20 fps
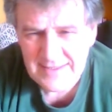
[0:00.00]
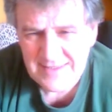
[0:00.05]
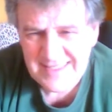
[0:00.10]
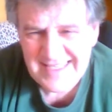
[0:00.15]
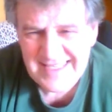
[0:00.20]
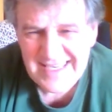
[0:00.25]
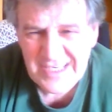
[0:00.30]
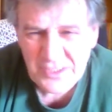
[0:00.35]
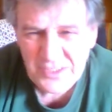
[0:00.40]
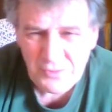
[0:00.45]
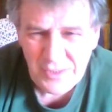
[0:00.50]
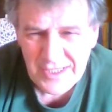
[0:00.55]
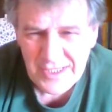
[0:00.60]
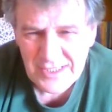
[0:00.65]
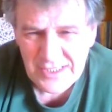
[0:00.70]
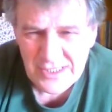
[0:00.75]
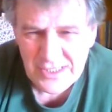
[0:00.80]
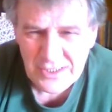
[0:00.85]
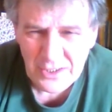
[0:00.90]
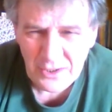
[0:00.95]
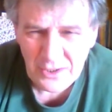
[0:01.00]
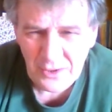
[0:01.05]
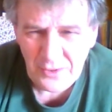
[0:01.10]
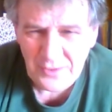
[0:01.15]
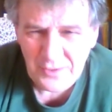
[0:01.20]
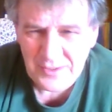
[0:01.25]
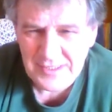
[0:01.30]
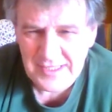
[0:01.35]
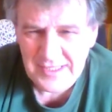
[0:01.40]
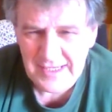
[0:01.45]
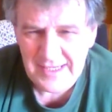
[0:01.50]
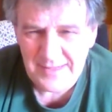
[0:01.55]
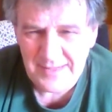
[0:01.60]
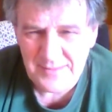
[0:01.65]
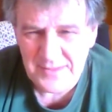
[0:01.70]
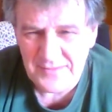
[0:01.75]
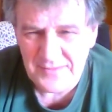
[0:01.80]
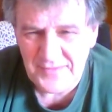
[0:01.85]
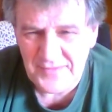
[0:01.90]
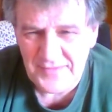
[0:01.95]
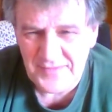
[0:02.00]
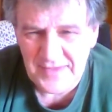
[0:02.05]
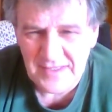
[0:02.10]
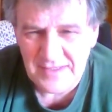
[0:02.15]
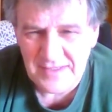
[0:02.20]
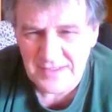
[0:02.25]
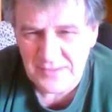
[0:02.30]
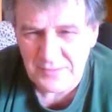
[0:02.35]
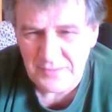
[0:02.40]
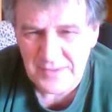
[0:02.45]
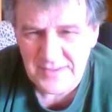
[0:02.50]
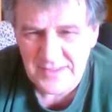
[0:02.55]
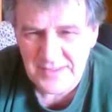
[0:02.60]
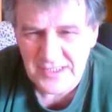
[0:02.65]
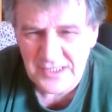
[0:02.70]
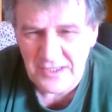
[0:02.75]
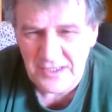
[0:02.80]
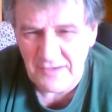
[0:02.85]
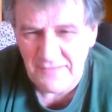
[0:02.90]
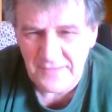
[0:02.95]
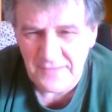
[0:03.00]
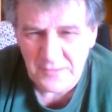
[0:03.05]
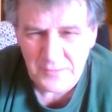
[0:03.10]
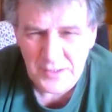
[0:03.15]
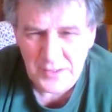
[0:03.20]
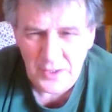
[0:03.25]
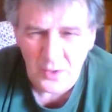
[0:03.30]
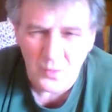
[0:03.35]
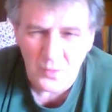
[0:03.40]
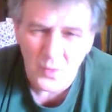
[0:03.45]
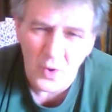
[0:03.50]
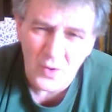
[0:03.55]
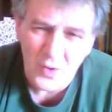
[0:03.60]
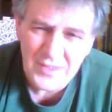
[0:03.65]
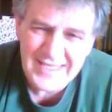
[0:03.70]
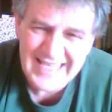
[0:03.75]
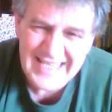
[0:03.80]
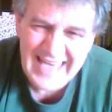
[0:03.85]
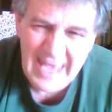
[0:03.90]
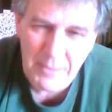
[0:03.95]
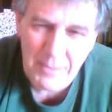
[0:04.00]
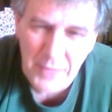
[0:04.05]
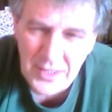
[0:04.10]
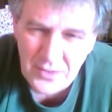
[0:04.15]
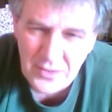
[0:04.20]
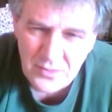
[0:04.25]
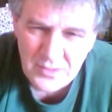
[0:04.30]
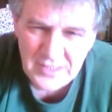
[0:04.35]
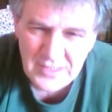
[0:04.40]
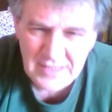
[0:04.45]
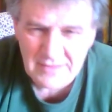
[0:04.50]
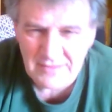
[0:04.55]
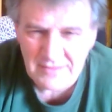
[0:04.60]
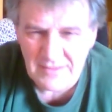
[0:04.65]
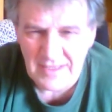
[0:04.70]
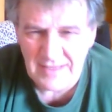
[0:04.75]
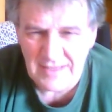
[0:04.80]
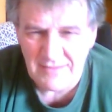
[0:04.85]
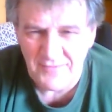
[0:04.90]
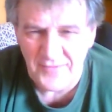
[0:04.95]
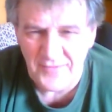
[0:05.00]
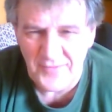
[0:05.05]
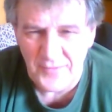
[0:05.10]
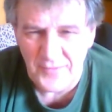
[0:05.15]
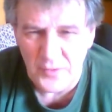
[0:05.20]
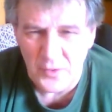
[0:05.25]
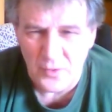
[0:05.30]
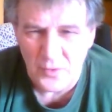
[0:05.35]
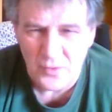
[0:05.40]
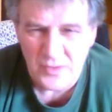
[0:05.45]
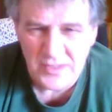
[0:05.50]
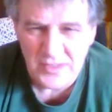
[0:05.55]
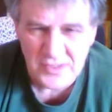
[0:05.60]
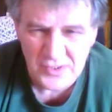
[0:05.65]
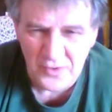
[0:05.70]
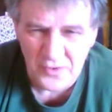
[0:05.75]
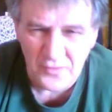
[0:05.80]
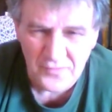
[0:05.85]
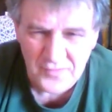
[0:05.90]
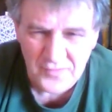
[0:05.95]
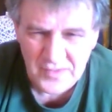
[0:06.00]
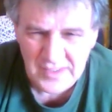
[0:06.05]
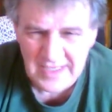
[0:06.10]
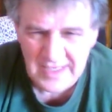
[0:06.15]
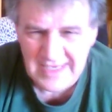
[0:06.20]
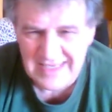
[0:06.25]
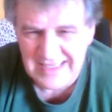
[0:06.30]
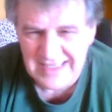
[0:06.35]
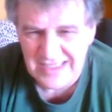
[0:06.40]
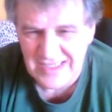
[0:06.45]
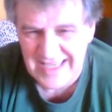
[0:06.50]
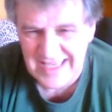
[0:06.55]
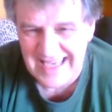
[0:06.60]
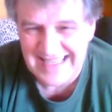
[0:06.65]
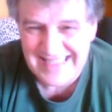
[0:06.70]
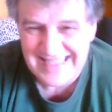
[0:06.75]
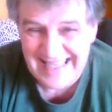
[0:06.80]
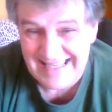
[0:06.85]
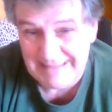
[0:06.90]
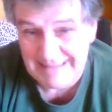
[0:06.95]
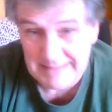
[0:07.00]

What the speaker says: 6 weeks is a long time to fill us with stuff that we don't want, chemicals in food, soft drinks, etc.,